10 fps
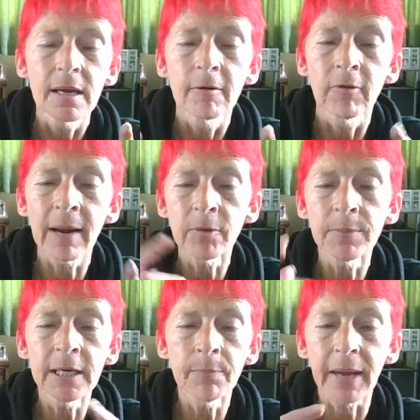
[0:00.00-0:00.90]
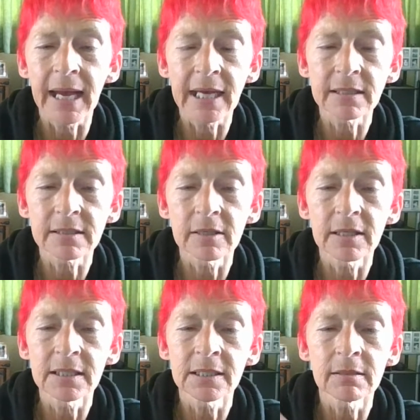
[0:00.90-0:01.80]
Wrap them in a bag so
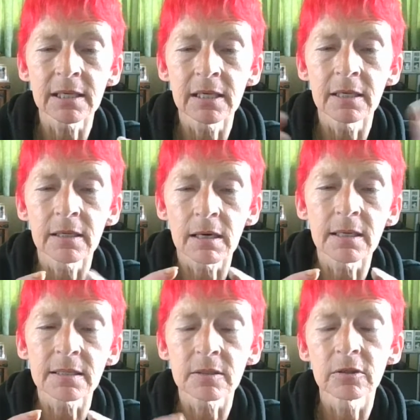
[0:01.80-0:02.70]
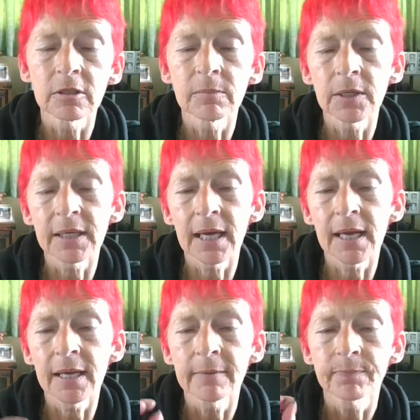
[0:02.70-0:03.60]
that you don't get a load of ice on them,
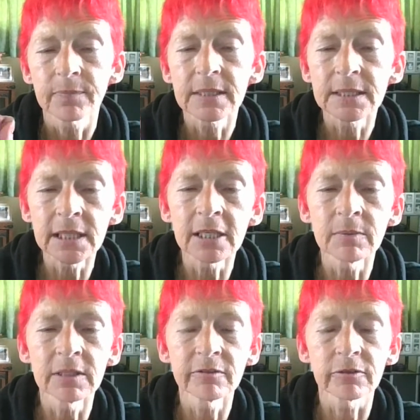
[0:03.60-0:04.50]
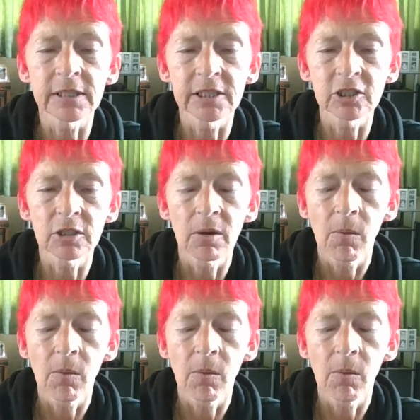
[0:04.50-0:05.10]
okay? Stick them in the fridge.